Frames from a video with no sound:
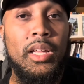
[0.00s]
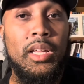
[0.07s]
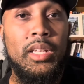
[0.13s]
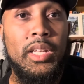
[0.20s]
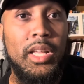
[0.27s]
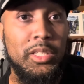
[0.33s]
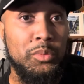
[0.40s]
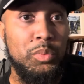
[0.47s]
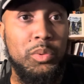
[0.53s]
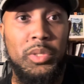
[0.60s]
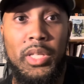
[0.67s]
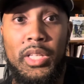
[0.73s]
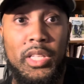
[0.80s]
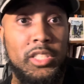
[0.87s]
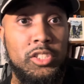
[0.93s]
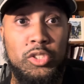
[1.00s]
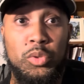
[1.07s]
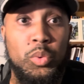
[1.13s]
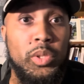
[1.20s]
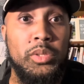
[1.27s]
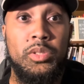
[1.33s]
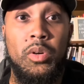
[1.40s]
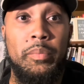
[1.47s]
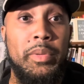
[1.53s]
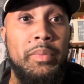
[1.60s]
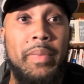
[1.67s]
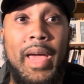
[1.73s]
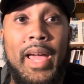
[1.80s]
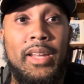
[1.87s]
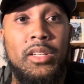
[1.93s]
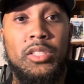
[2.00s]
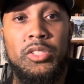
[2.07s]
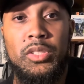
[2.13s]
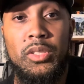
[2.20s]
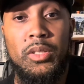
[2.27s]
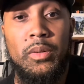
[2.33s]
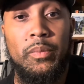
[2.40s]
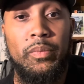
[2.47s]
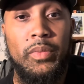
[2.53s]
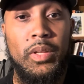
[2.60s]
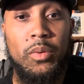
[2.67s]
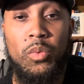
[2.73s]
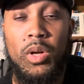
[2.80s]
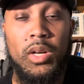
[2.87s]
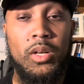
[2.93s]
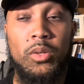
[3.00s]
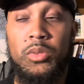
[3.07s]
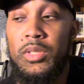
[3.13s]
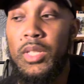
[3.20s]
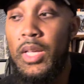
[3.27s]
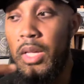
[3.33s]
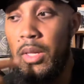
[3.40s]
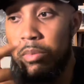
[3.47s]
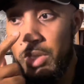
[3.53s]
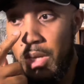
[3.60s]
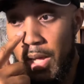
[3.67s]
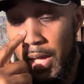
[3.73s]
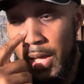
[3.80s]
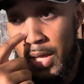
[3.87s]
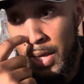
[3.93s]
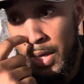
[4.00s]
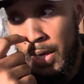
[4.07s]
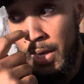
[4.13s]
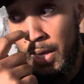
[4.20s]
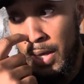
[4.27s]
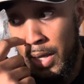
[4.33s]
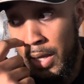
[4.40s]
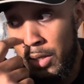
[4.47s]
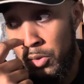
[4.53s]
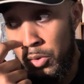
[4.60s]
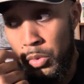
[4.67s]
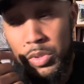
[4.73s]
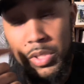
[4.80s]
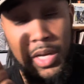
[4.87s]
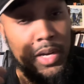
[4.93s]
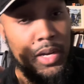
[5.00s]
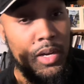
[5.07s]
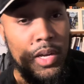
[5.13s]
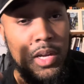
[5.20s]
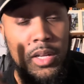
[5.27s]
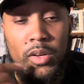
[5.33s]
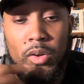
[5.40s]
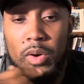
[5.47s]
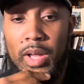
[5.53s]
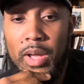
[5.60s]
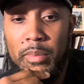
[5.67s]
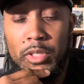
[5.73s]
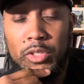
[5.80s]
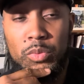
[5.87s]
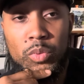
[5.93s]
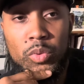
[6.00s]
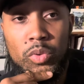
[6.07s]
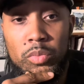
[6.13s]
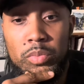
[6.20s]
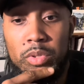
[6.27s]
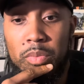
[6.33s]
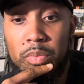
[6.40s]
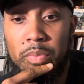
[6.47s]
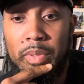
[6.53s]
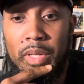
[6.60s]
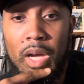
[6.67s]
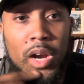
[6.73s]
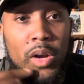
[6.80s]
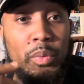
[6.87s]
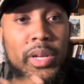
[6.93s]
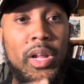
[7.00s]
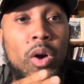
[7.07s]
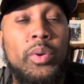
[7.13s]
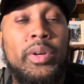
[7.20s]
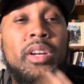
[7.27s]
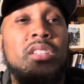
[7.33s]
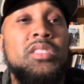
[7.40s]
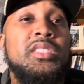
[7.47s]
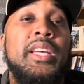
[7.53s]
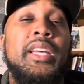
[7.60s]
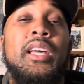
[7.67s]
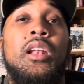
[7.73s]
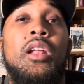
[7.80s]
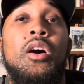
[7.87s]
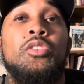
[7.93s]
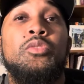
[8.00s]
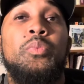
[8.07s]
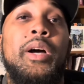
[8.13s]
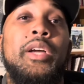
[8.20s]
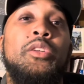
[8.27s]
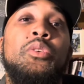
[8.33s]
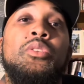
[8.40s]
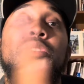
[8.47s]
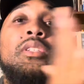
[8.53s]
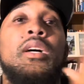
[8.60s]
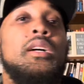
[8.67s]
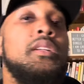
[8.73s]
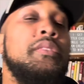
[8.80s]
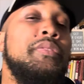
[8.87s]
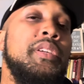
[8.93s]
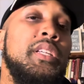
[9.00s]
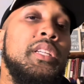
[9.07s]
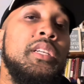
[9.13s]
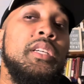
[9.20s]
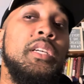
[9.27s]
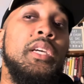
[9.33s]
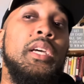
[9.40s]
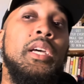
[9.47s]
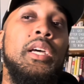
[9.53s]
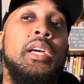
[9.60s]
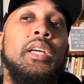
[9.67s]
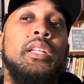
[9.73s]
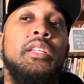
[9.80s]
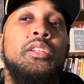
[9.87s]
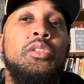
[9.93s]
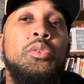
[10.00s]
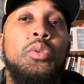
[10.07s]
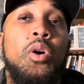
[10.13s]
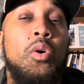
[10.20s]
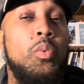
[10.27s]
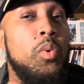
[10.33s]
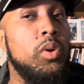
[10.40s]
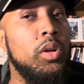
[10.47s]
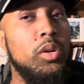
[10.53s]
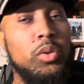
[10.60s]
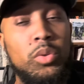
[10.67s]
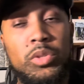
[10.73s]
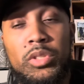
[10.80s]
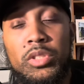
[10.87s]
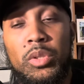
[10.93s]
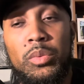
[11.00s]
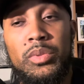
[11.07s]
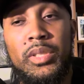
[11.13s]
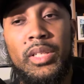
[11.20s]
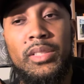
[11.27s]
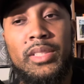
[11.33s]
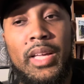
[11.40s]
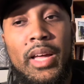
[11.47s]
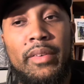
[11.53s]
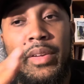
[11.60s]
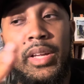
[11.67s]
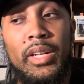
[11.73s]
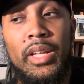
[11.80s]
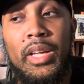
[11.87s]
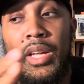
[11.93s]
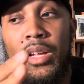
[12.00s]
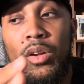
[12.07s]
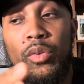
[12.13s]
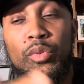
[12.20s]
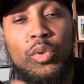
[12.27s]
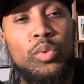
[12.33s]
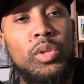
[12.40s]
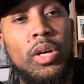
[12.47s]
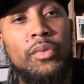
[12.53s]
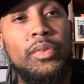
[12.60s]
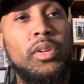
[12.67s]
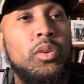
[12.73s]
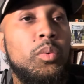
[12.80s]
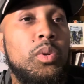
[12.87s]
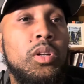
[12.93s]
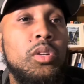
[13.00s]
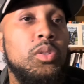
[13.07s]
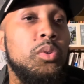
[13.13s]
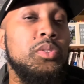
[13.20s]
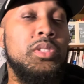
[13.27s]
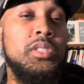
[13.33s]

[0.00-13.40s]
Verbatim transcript: that they just knew that's going to be back this year. They're one of those teams. And Utah don't have much room to be already on their second loss while you're still undefeated. And you don't want to lose to certain teams they have head-to-head over. And you definitely don't want to lose the